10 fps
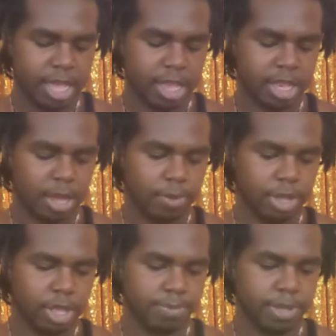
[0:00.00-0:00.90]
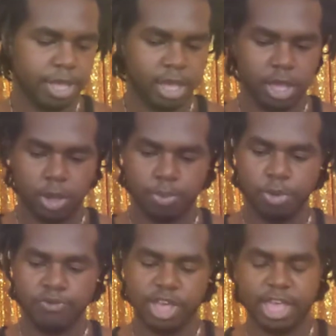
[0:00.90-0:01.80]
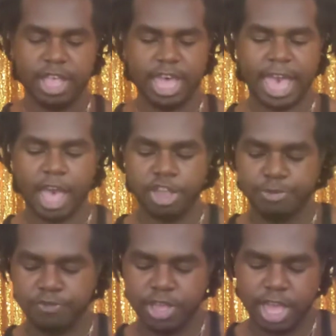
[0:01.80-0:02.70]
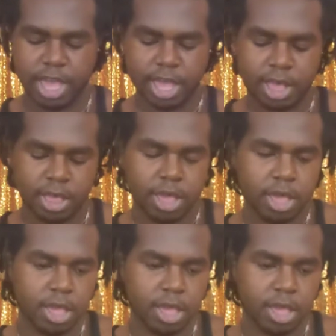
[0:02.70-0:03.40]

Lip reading: Someone could be, you know, getting a house, moving in.